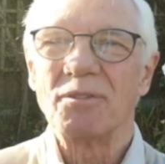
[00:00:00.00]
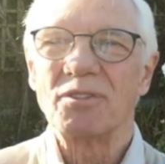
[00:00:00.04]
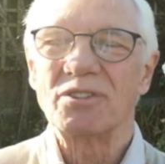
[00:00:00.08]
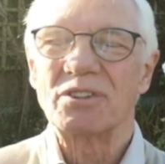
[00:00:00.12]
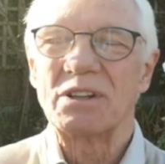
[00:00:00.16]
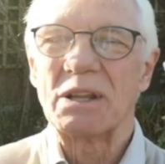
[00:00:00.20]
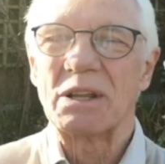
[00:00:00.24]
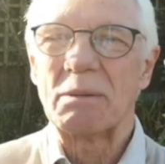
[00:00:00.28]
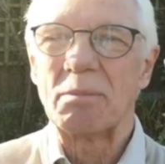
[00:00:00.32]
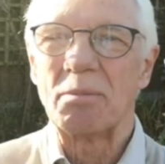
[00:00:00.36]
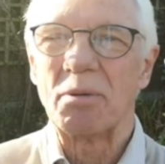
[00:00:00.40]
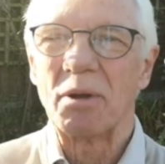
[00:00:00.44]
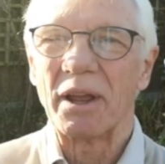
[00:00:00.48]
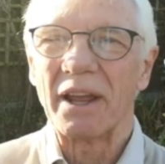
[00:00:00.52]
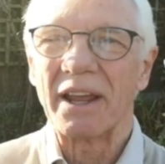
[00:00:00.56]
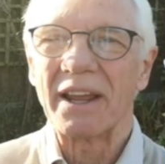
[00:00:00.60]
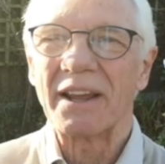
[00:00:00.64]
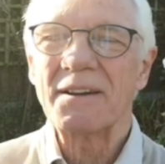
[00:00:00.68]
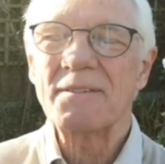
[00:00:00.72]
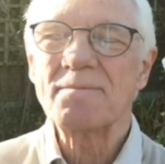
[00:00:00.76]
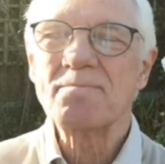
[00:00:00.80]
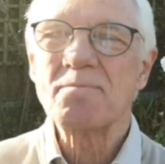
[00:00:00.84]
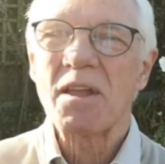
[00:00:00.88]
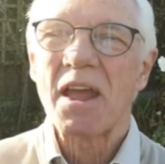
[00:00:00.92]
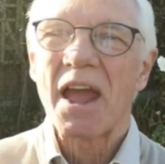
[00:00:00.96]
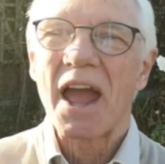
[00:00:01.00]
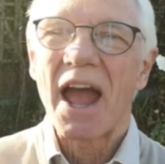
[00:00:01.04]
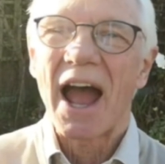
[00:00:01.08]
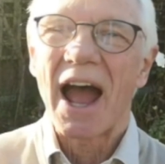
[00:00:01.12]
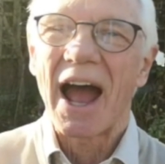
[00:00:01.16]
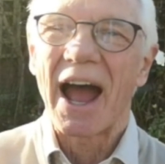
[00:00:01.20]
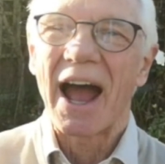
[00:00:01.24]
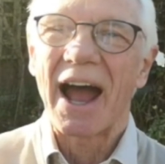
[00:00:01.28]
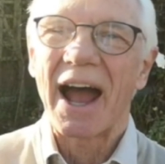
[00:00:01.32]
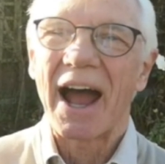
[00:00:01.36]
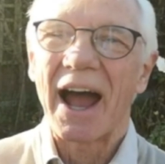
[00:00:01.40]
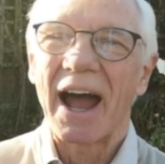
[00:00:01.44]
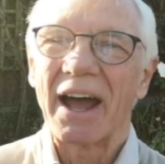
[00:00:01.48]
sleeping,
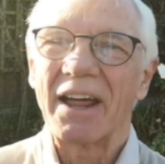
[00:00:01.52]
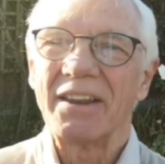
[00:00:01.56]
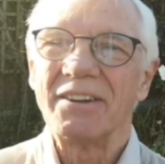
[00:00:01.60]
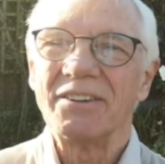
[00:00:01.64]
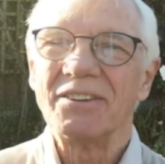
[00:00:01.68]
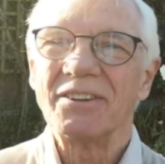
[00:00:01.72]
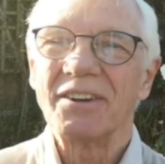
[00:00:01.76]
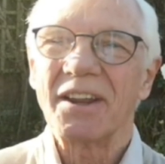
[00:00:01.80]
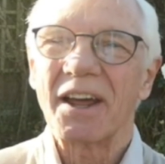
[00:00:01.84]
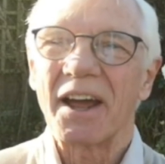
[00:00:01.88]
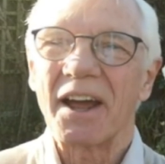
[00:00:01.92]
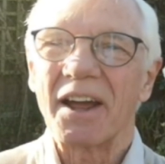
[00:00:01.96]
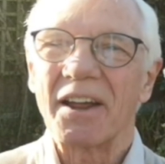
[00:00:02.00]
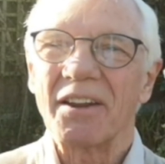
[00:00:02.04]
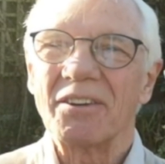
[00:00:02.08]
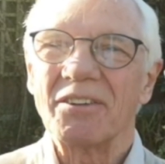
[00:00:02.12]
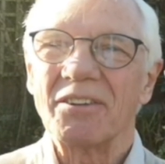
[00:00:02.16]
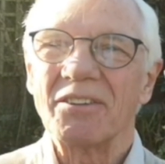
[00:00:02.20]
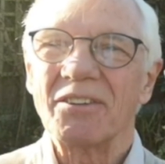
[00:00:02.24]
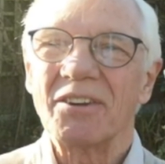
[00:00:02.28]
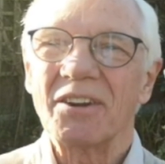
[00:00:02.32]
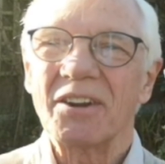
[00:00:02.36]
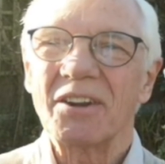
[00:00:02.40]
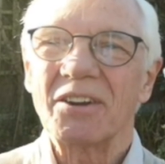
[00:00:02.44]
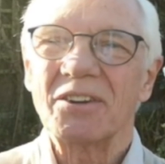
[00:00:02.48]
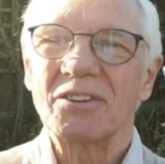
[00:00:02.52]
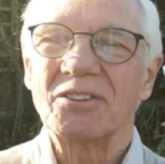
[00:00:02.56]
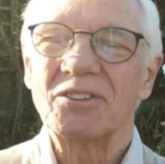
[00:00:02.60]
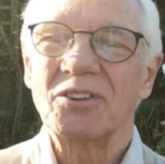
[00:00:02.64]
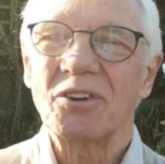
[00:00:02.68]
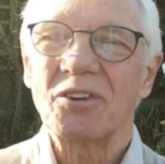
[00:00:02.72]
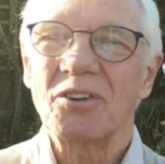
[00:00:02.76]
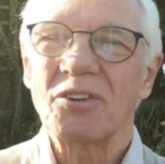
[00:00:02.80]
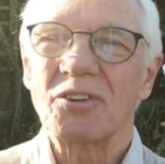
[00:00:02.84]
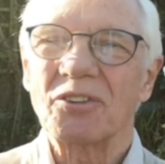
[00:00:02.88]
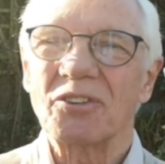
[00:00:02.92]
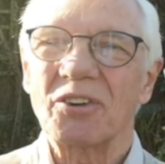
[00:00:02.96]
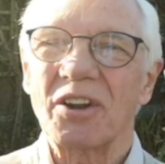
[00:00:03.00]
and
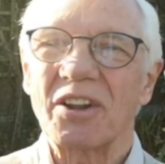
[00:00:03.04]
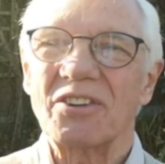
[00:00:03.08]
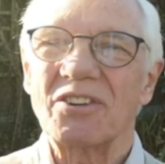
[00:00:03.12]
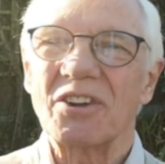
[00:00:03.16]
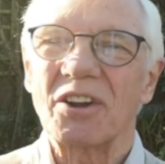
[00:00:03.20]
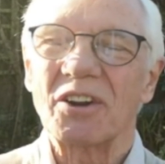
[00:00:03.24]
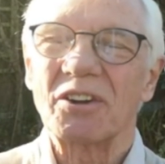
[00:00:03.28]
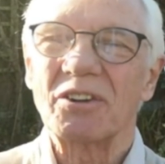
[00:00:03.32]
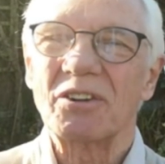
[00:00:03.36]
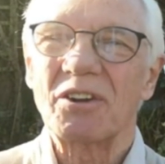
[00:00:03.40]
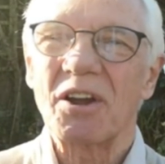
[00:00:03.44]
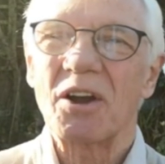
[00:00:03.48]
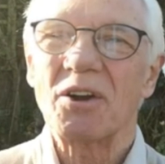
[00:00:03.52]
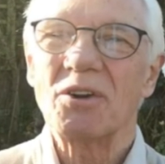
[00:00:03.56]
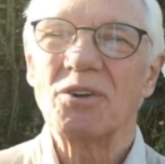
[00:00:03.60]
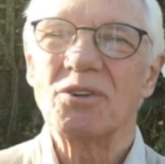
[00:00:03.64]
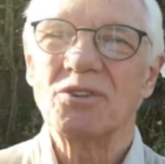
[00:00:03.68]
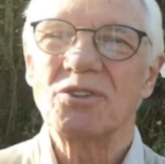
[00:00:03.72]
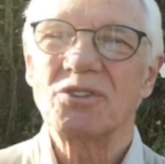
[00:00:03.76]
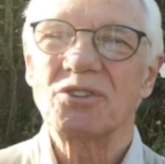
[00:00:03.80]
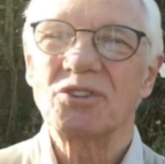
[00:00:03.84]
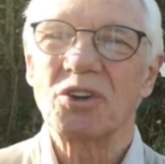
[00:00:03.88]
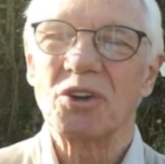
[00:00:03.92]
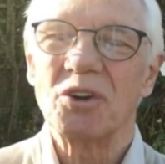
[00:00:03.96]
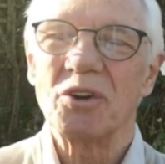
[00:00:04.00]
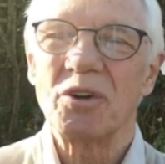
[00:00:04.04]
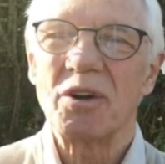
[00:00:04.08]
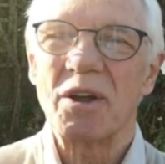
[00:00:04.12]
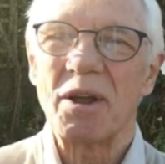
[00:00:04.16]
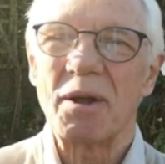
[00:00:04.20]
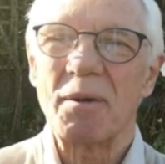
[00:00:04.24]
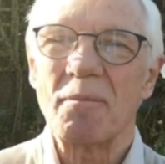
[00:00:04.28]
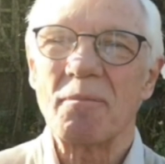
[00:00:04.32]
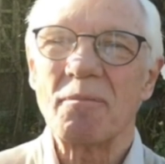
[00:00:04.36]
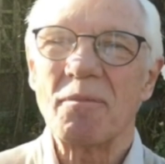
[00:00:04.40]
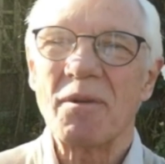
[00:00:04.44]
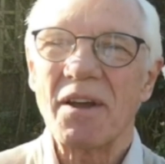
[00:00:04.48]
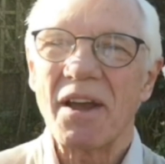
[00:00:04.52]
Jonathan Gazziano goes to
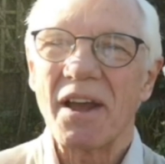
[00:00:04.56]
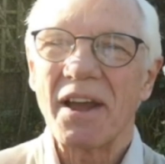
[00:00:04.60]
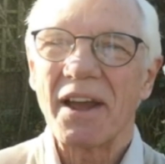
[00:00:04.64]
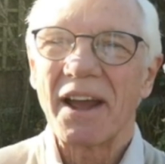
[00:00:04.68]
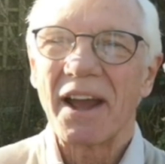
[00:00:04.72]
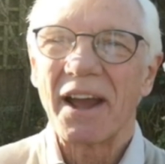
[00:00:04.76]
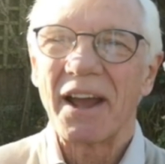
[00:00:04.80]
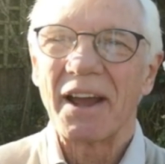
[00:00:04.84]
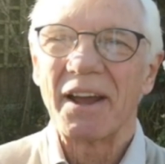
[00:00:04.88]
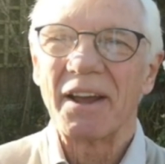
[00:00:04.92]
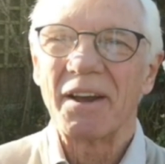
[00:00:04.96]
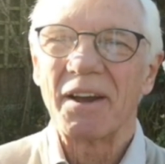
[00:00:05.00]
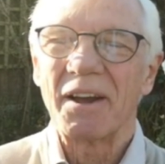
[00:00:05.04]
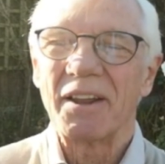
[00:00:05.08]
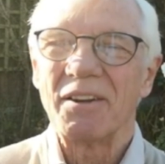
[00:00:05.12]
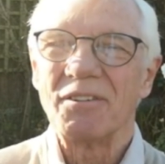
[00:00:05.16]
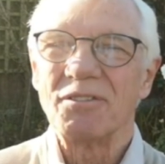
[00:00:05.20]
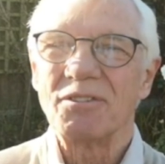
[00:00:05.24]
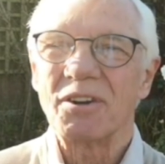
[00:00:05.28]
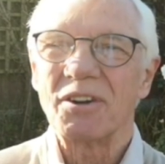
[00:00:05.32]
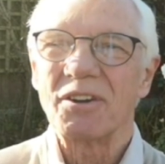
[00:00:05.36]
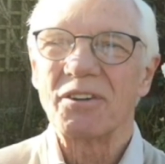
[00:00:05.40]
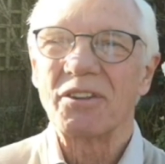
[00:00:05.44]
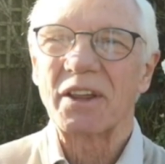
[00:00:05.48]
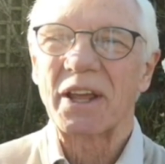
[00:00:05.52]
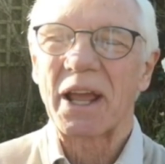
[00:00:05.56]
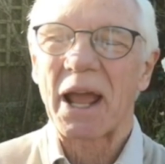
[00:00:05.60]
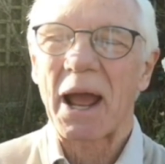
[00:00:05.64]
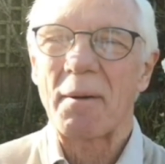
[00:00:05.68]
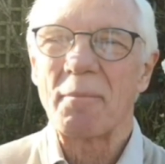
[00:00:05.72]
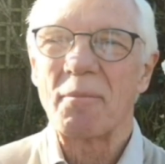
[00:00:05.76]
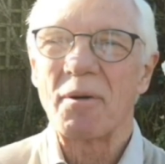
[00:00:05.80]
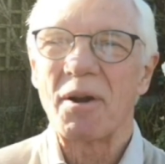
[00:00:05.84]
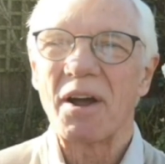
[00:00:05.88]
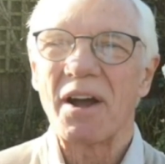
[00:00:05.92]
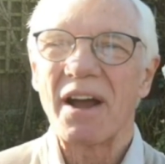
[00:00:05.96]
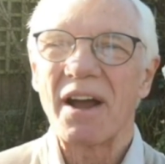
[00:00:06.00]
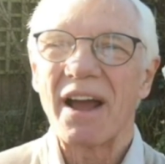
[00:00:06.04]
him in front of the
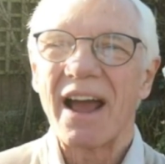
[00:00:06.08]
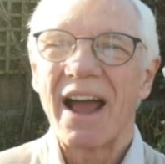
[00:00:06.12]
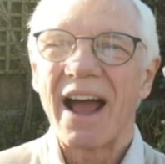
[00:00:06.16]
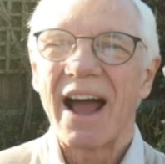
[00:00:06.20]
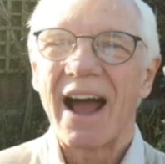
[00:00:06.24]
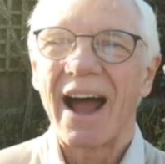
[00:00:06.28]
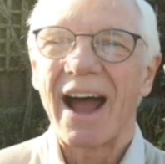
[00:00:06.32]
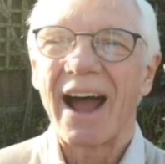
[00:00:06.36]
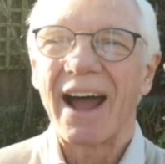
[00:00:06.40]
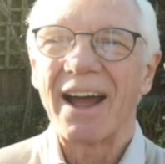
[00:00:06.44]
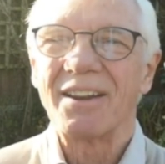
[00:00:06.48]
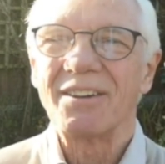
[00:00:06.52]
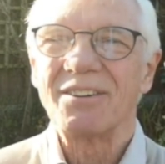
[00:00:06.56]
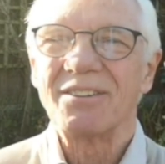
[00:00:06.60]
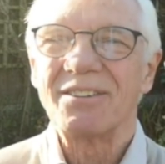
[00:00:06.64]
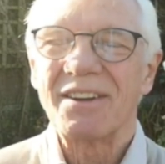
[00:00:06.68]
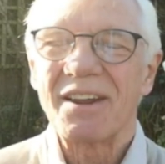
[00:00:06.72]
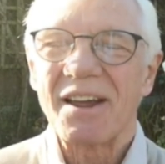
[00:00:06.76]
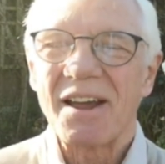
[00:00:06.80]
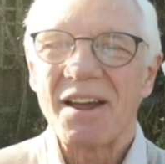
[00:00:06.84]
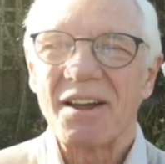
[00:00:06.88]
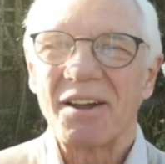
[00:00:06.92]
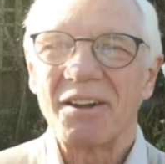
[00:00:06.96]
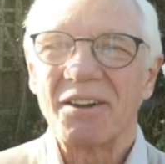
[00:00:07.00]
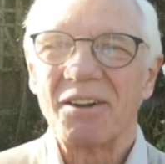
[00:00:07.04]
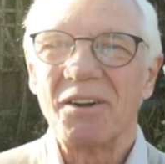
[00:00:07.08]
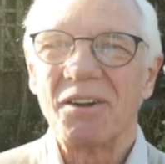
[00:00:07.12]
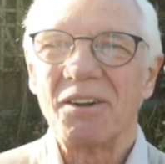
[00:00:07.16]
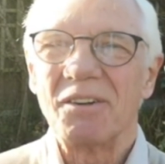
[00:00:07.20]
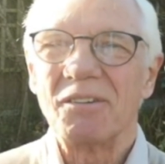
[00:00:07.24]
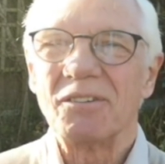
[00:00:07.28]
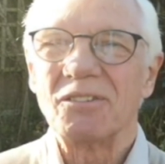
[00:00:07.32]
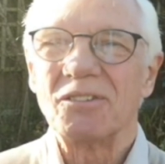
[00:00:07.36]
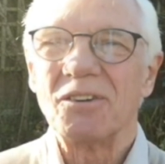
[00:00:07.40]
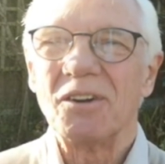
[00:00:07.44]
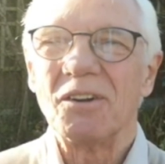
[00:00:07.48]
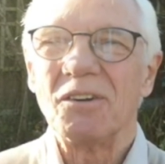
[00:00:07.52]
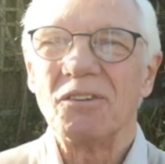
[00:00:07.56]
camera and
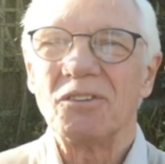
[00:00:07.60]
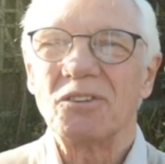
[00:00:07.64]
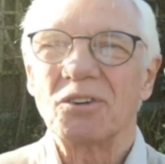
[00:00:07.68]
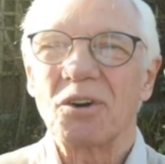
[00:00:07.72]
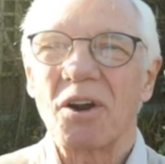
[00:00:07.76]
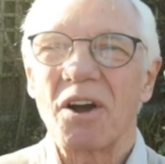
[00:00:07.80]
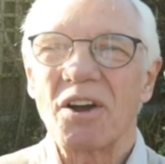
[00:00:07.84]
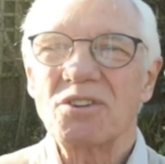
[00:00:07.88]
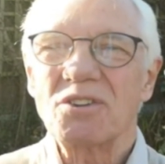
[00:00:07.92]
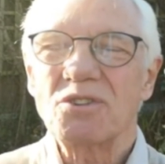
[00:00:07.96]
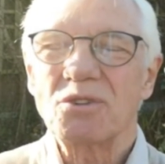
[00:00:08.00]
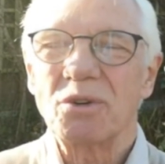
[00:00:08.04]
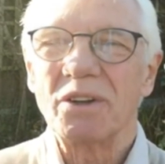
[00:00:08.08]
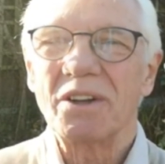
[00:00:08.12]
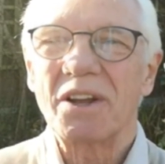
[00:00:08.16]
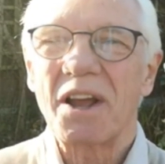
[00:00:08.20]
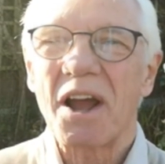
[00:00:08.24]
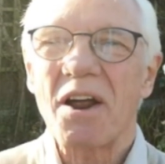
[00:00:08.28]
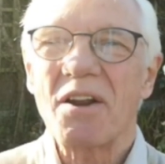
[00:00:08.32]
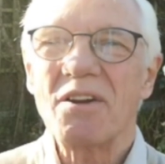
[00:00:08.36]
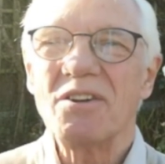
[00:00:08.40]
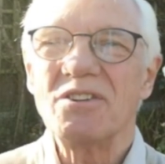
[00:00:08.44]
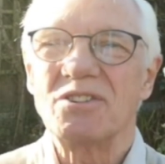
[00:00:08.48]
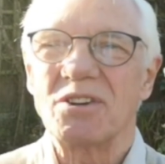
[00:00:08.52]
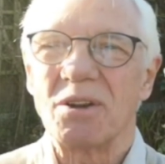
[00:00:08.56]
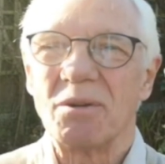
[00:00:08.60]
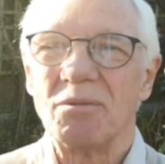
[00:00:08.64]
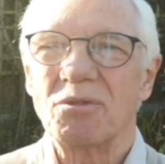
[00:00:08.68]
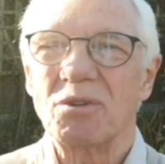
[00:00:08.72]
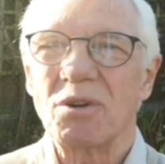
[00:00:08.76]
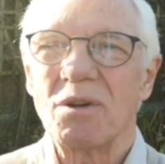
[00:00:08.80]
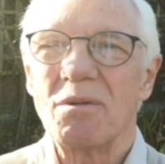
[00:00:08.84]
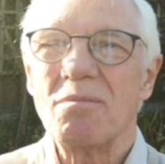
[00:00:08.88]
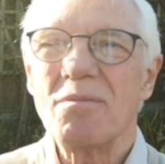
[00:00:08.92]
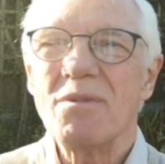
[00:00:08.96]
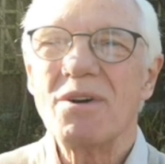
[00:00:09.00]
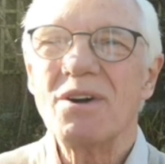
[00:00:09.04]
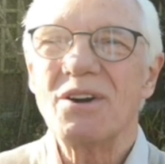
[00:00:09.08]
tries to encourage him
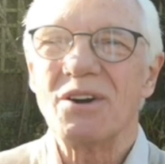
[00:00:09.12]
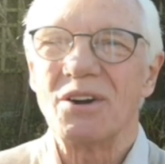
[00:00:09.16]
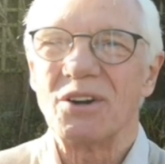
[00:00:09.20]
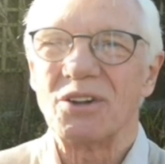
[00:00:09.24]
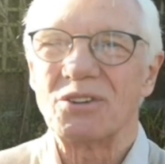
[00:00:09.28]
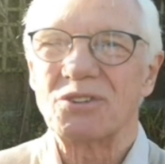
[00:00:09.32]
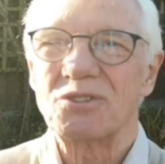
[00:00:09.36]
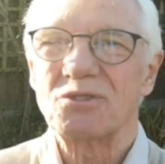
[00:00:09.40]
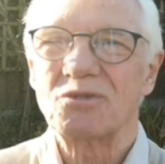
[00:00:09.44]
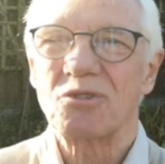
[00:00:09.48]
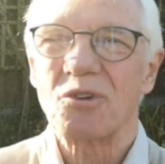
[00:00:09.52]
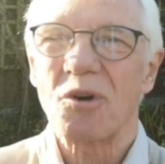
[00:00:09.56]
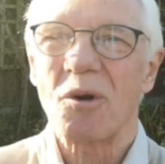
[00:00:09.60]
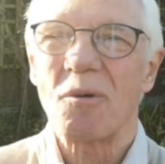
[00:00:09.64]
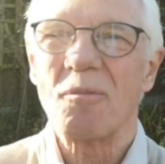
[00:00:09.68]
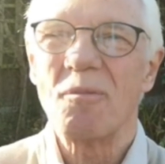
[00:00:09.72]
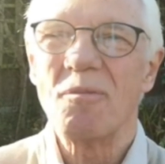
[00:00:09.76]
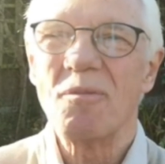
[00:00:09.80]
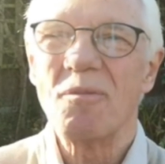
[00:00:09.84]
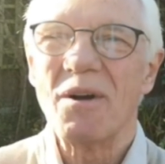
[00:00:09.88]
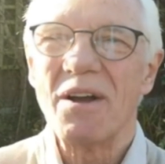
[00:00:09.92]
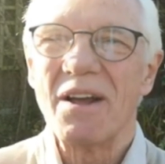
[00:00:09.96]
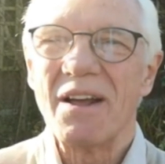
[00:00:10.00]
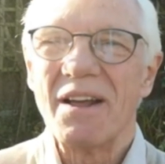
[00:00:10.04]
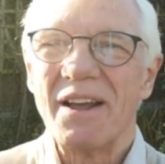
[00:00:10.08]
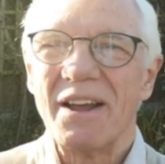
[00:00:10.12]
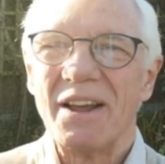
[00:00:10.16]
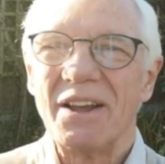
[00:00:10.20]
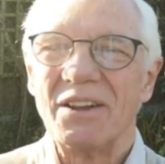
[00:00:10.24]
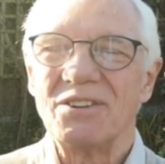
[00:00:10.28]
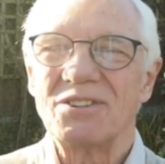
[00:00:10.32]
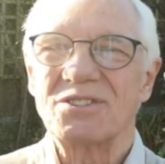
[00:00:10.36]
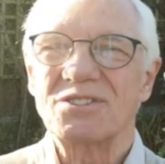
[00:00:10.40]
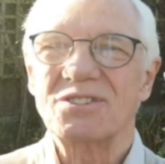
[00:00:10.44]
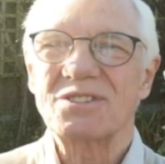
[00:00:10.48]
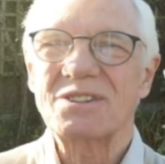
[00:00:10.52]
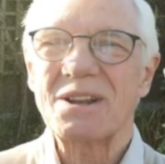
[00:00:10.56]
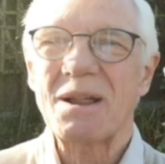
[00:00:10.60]
to emerge from
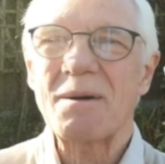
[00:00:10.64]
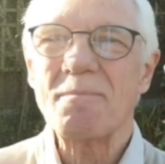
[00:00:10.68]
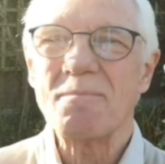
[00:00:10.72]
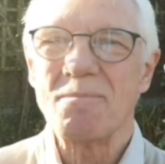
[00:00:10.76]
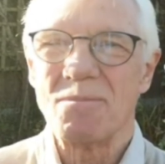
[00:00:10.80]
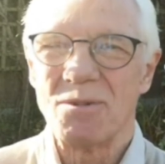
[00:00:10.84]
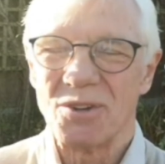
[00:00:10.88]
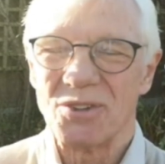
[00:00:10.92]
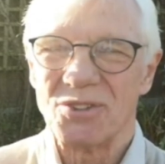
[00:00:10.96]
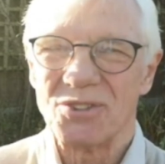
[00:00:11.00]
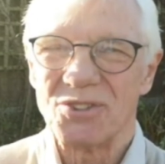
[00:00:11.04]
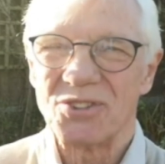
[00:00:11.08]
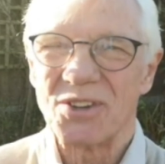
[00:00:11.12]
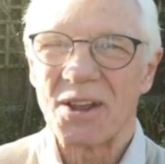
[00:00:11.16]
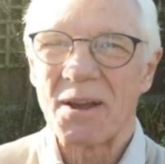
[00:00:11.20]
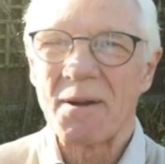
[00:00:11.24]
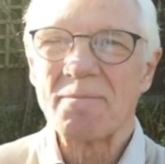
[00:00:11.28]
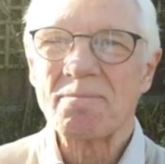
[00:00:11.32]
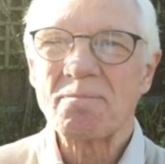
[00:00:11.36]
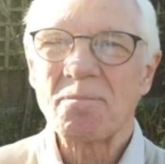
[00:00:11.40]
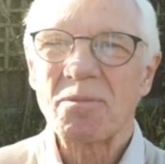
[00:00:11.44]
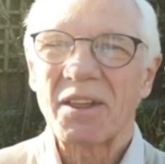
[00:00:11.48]
his slumbers.